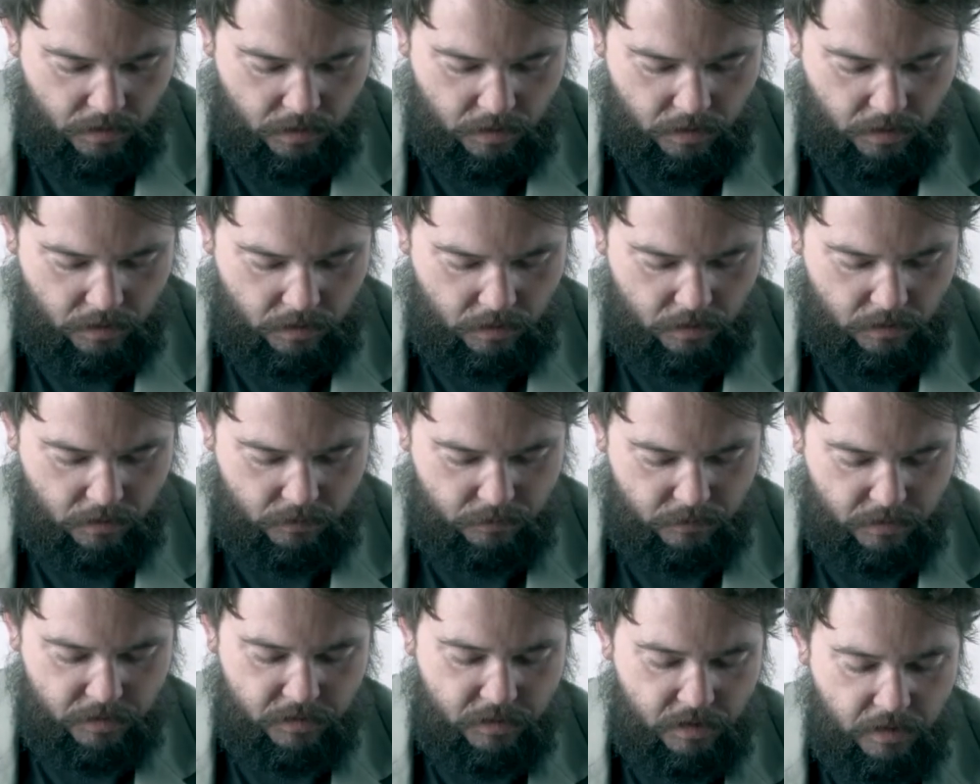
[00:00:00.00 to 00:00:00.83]

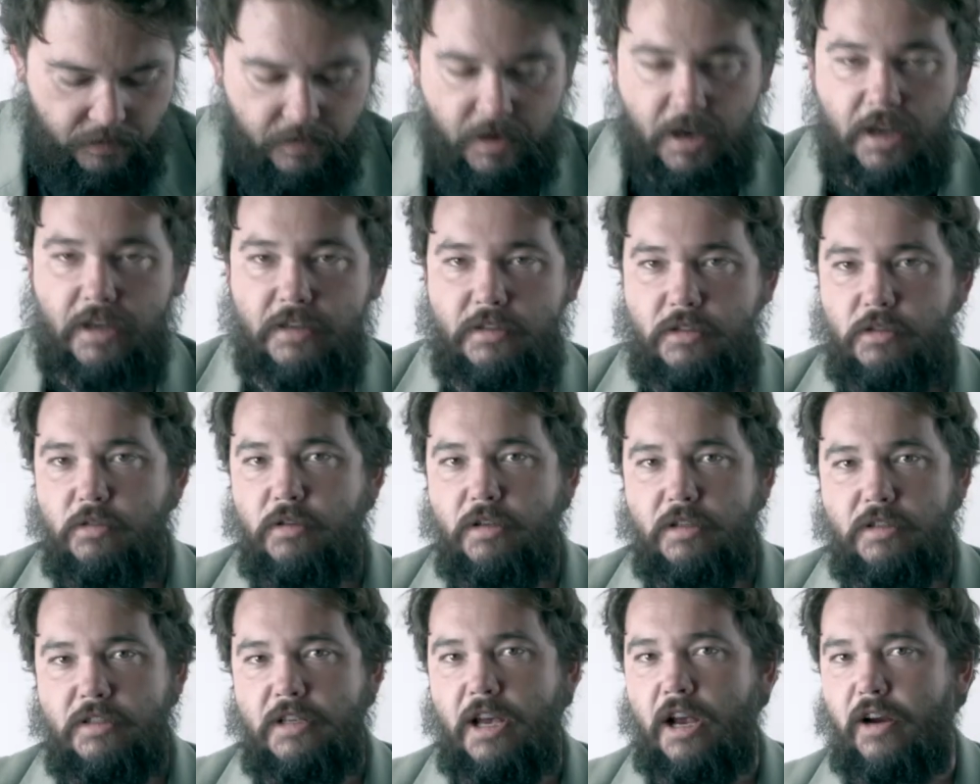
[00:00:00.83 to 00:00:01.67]
Um, and she even has you
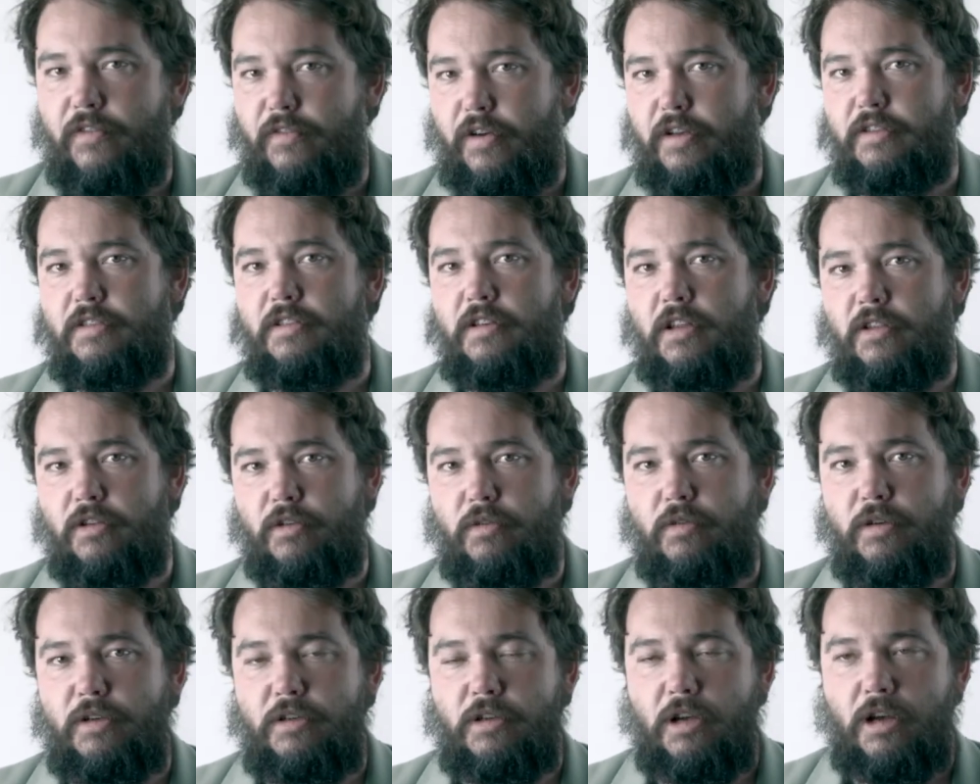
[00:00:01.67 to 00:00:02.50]
can sacrifice another
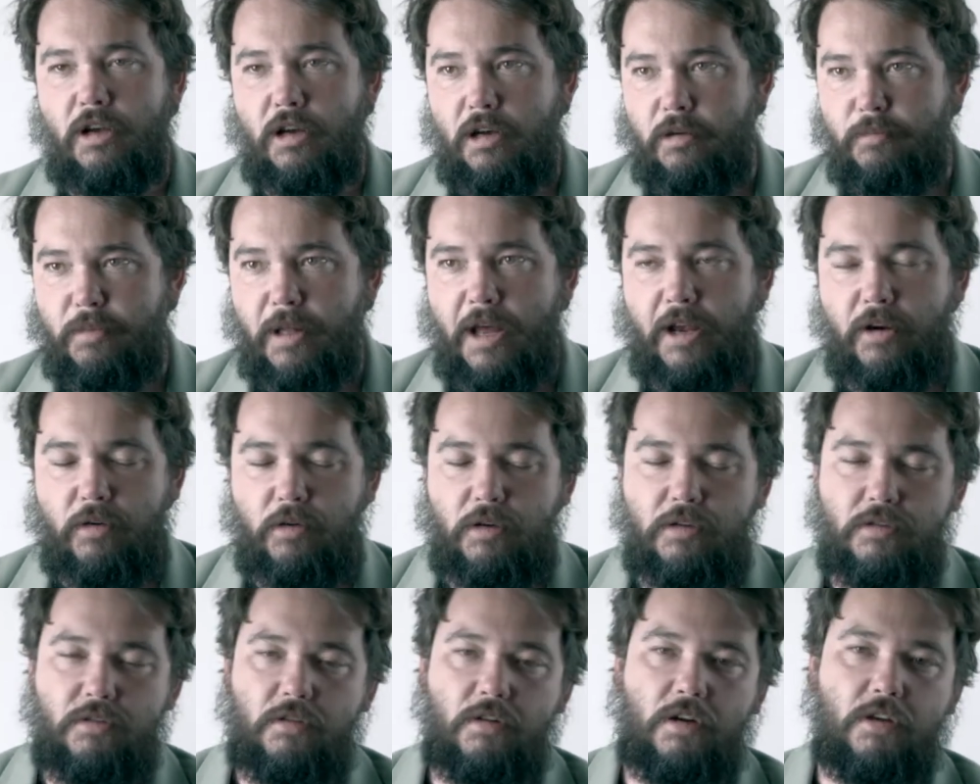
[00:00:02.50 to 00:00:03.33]
cre- uh, black
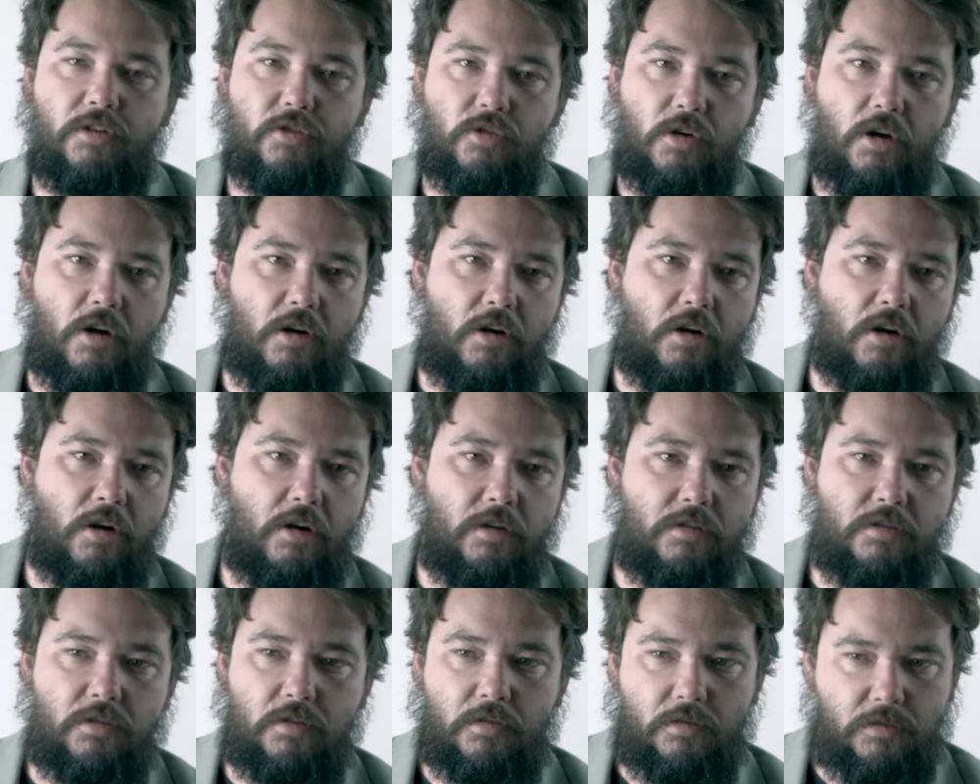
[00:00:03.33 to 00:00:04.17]
creature and draw a
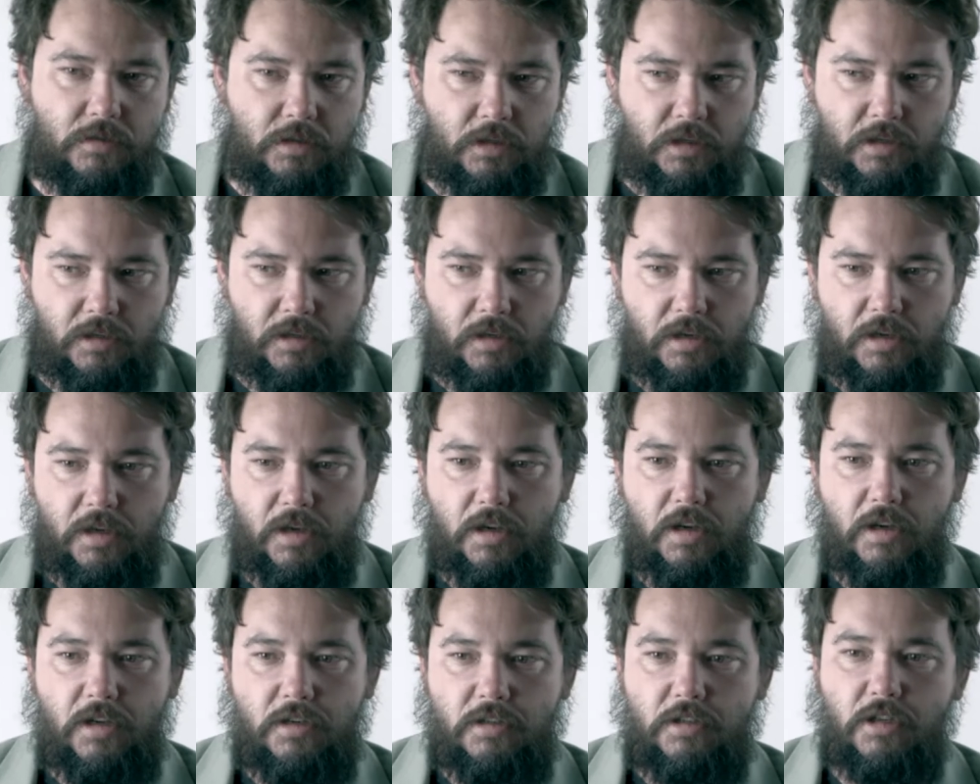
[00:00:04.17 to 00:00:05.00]
card. So she
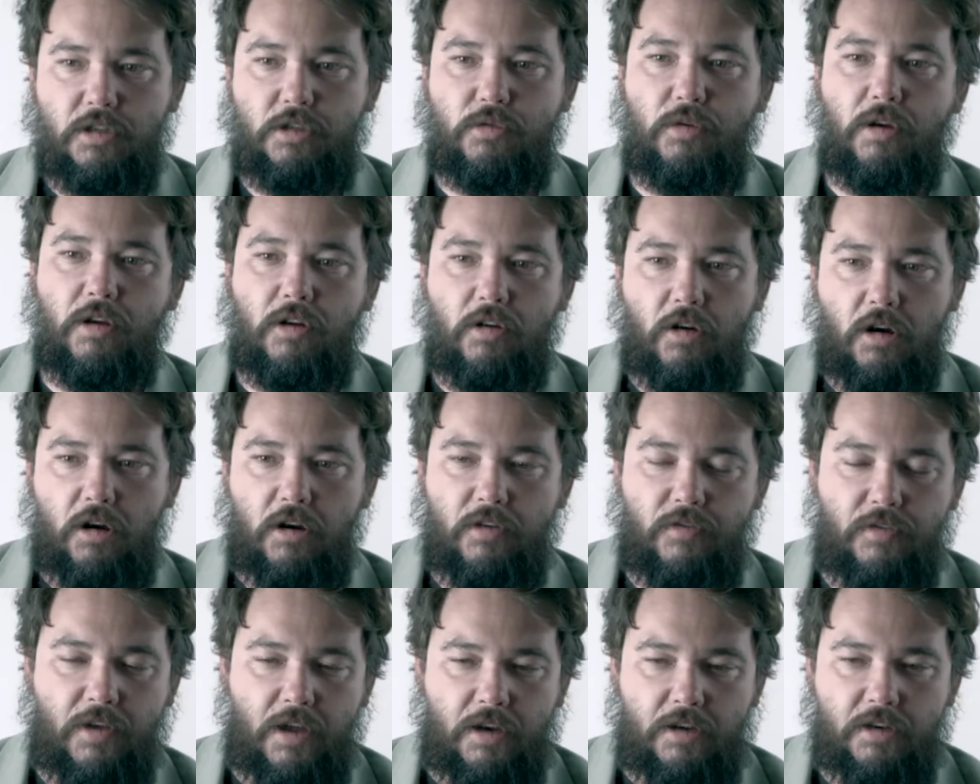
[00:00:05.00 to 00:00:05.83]
does create card
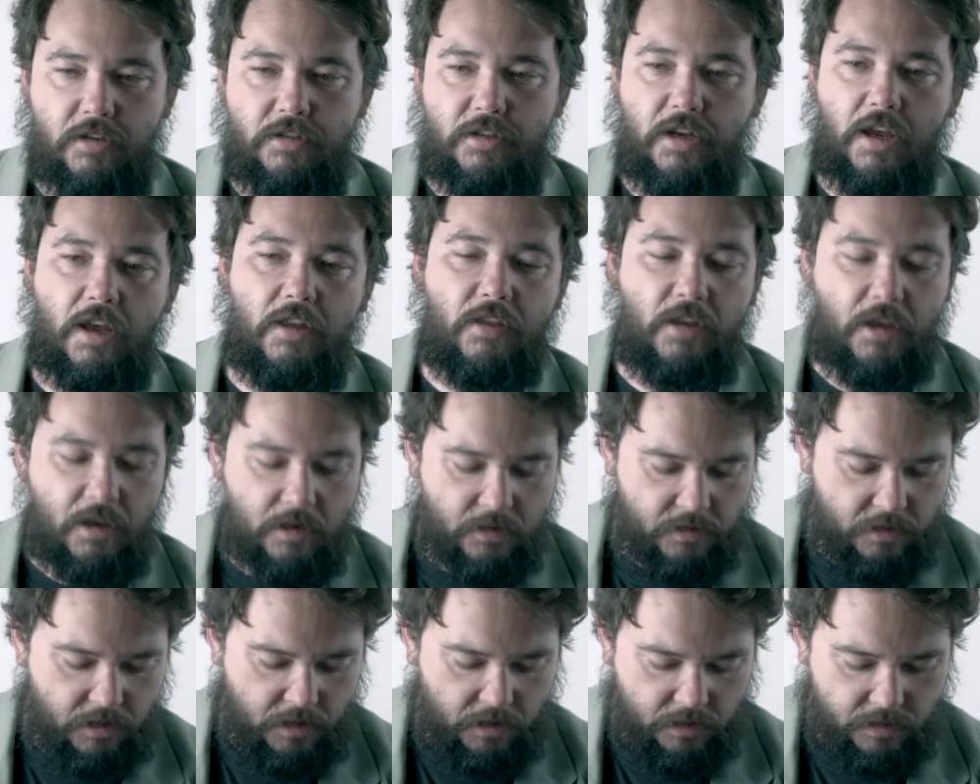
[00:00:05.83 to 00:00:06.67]
advantage, and then
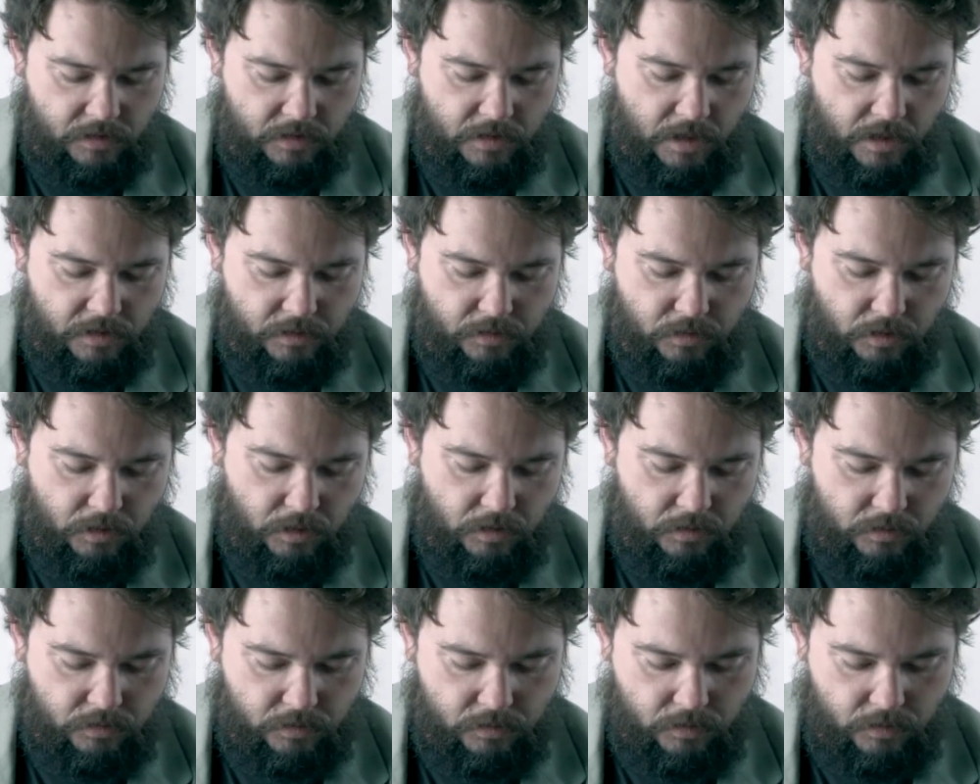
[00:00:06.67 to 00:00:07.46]
she gets death triggers.